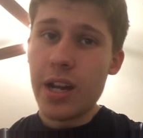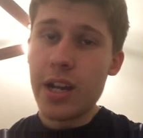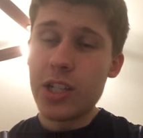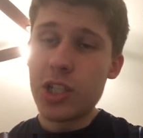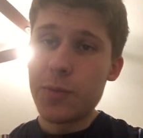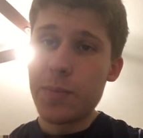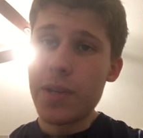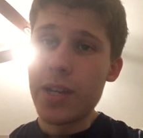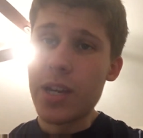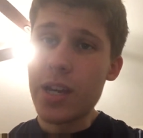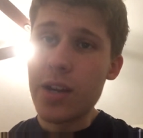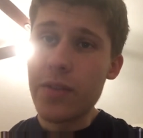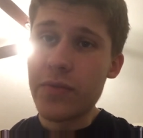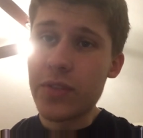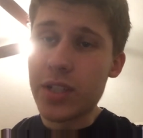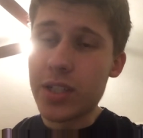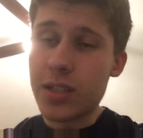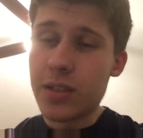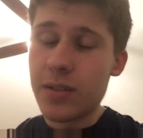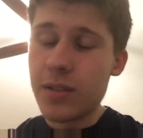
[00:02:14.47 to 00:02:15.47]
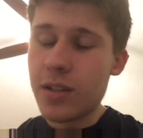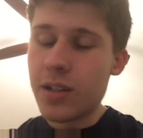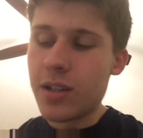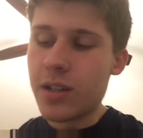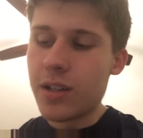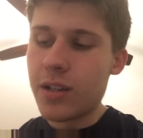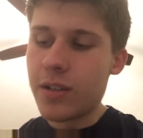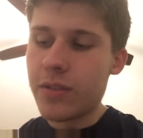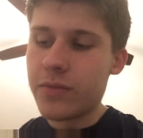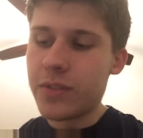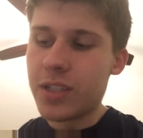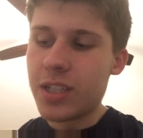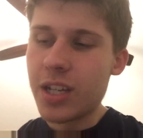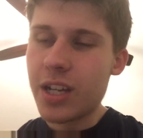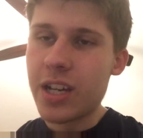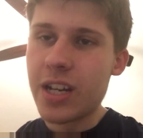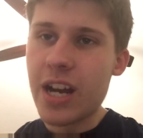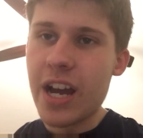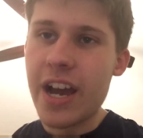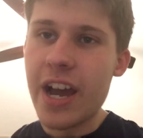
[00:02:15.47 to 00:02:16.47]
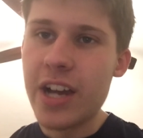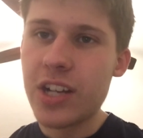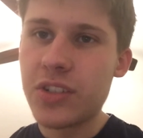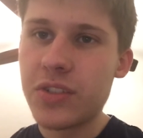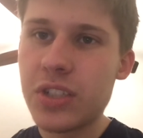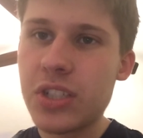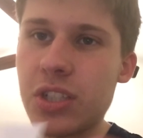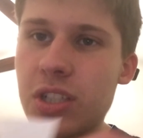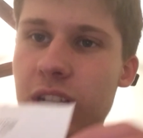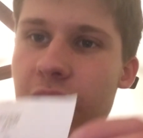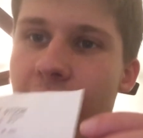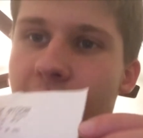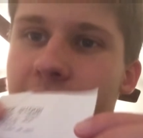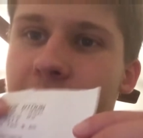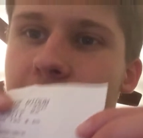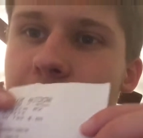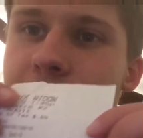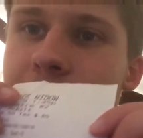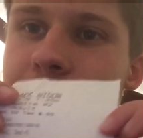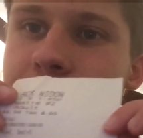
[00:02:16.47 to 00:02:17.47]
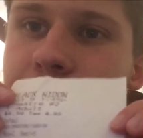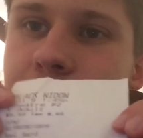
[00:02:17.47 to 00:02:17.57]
speaking of the ticket, I actually still have it.